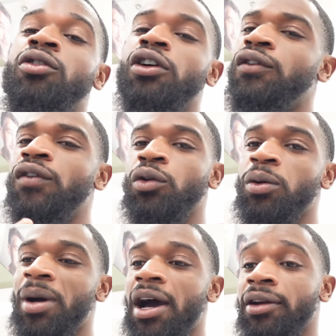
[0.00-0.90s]
or you fuck
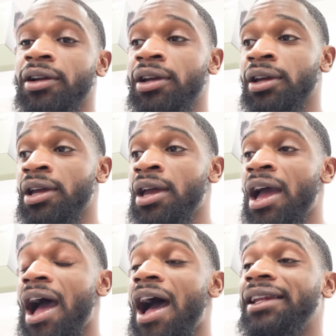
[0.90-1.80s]
with powder.
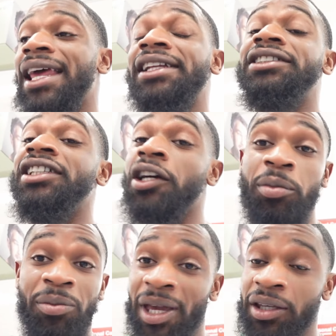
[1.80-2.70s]
That gel
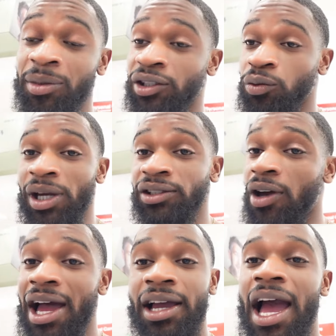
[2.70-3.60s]
be making me sweat.
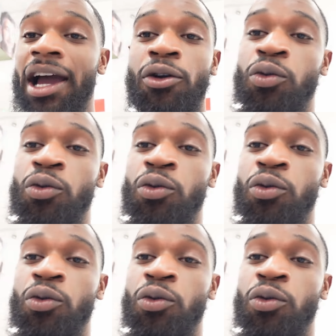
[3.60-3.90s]
So I